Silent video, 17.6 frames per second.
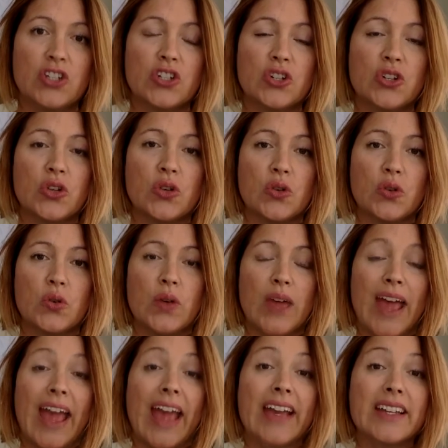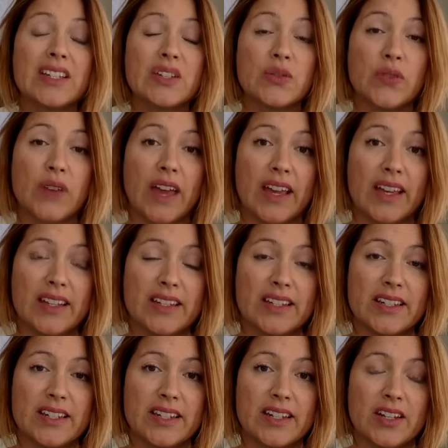to
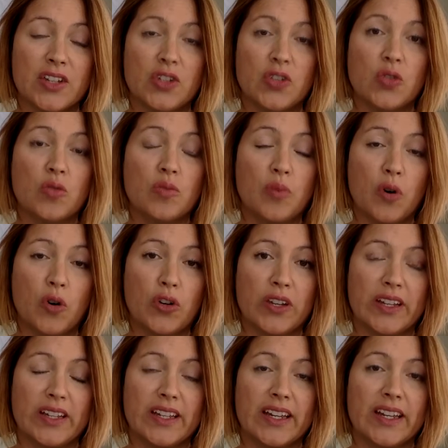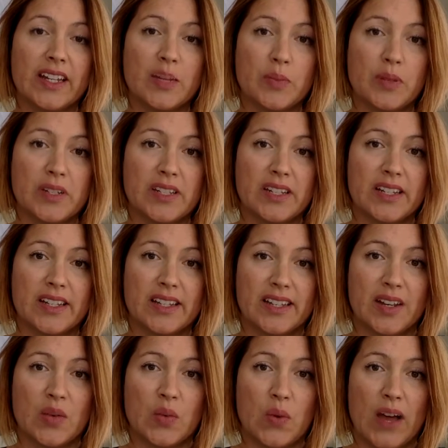activate your body in a
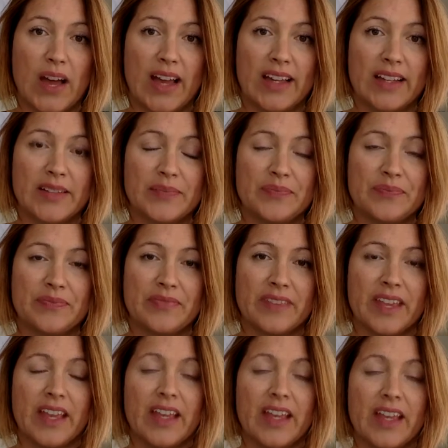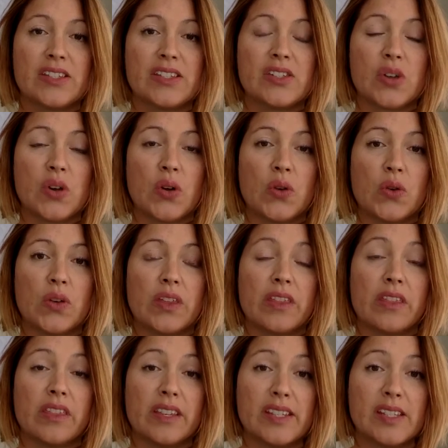particular way. So,
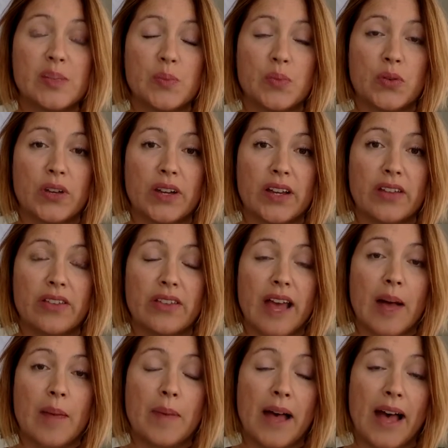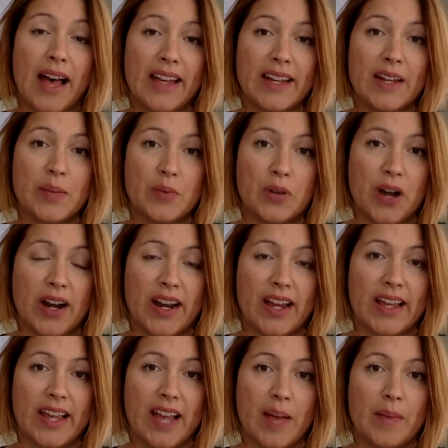this breath, apana
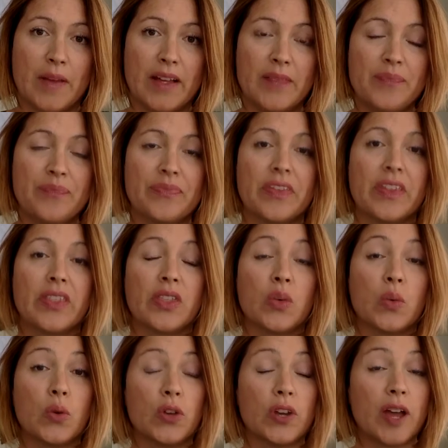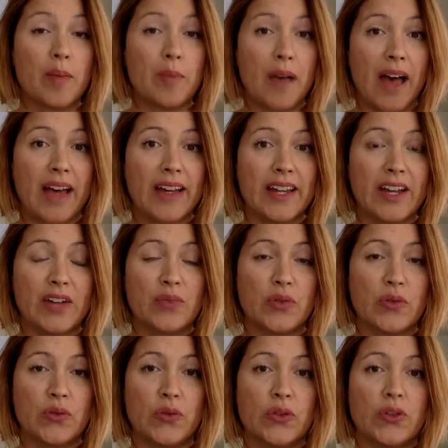pranayama, the word apana
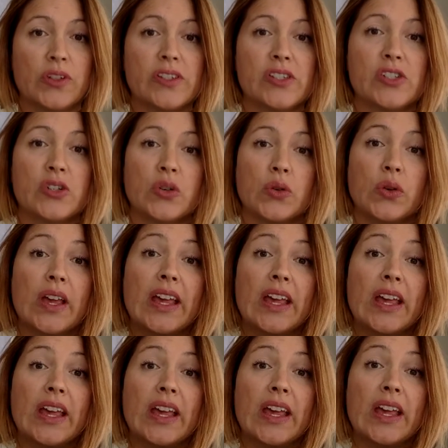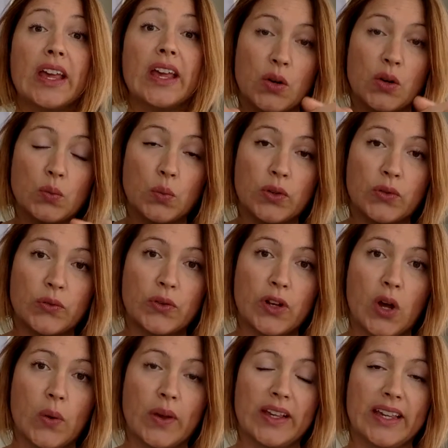refers to downward
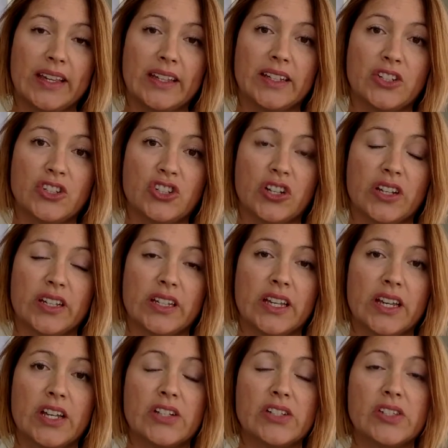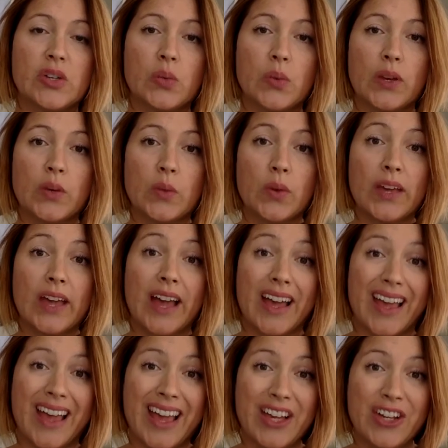flowing energy. So, when we are
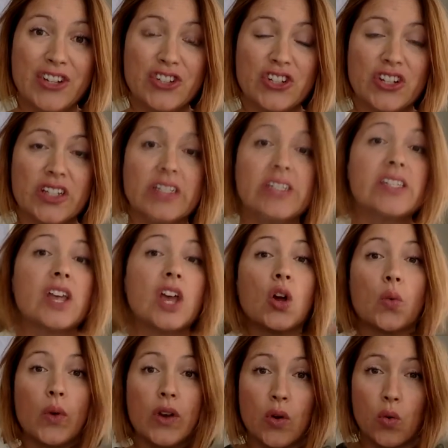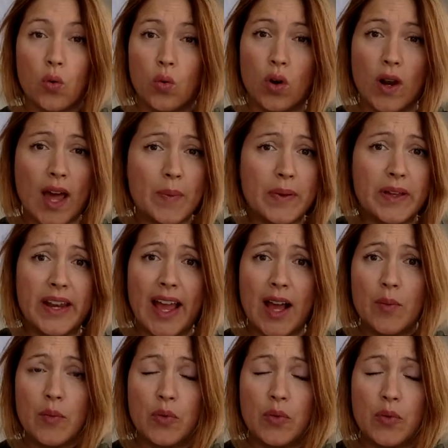anxious, we're all up in
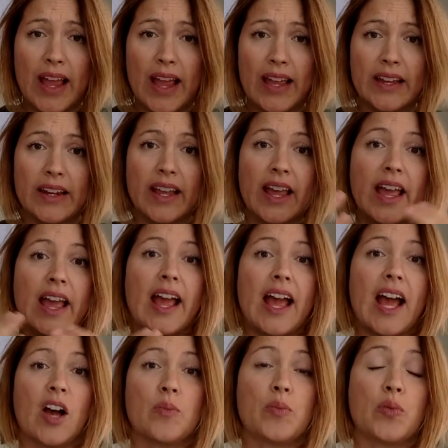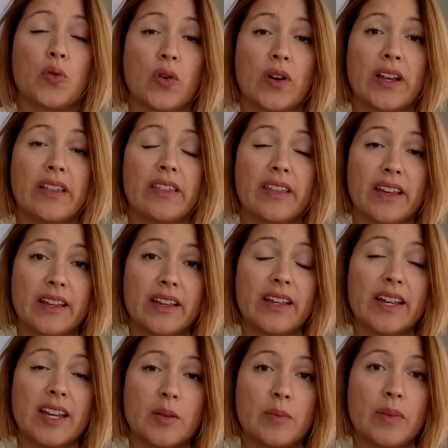our brain. Our breathing
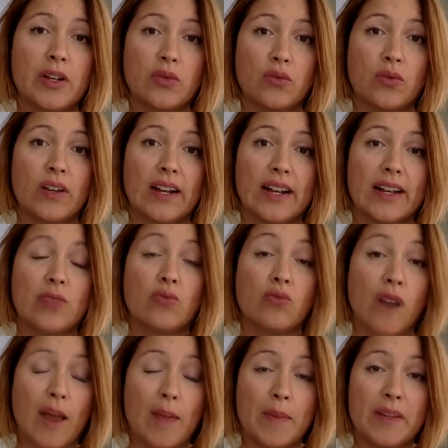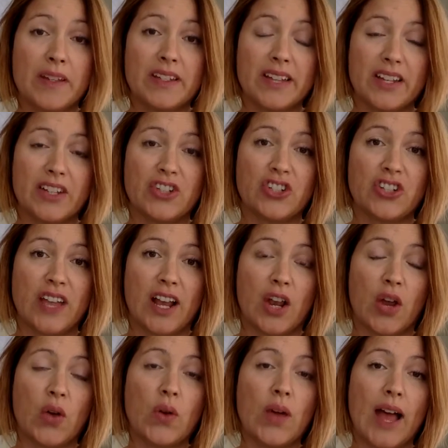can be really rapid and
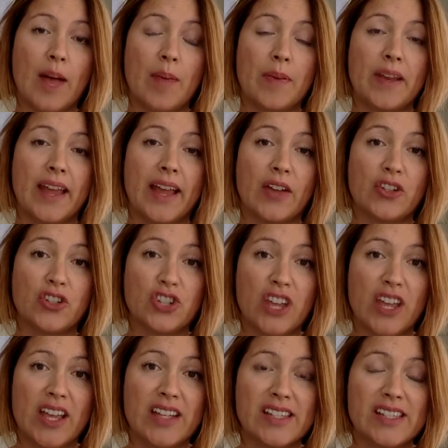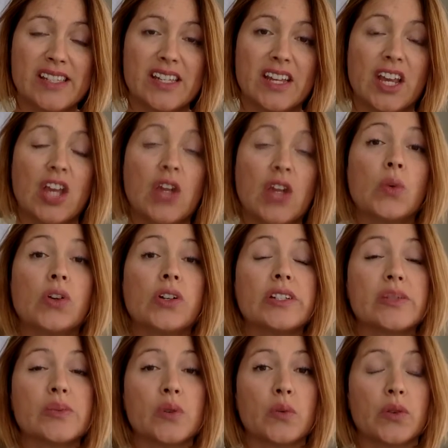shallow up in our chest.
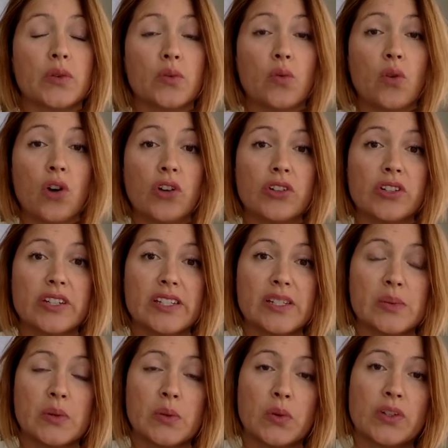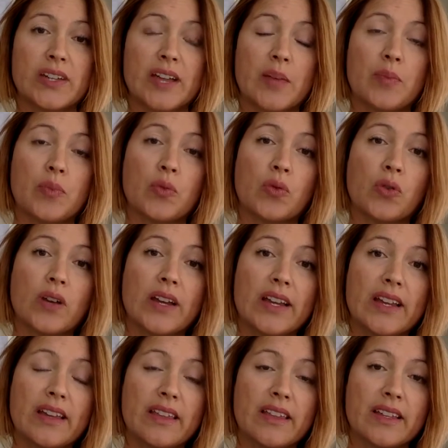Whereas, what we want is we want our
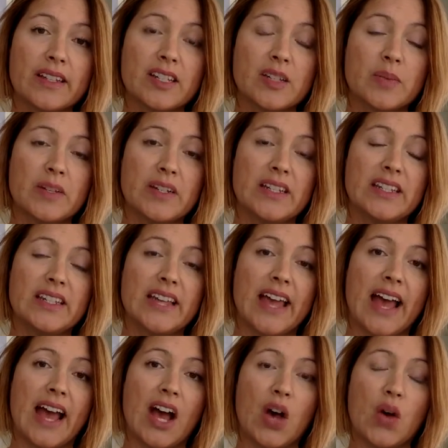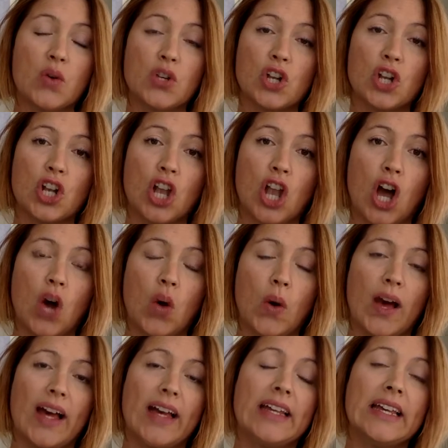breathing to be down lower